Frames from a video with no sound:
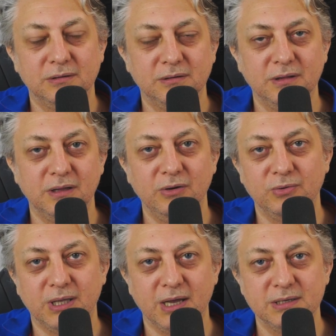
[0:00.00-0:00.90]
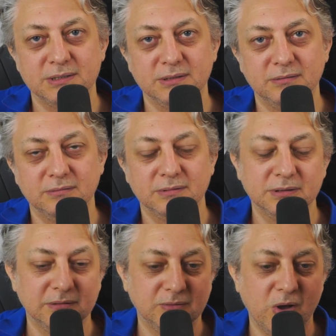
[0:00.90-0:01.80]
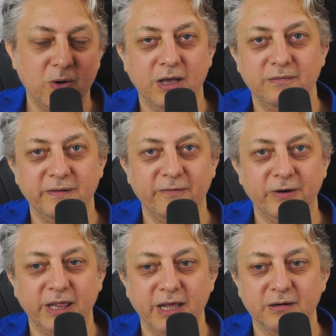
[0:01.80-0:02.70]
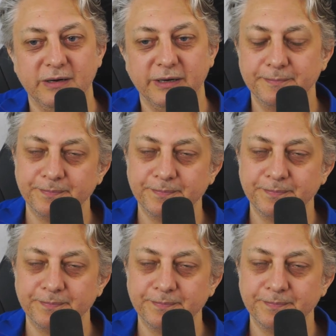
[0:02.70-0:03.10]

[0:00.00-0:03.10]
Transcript: the new test. So now I have everything green.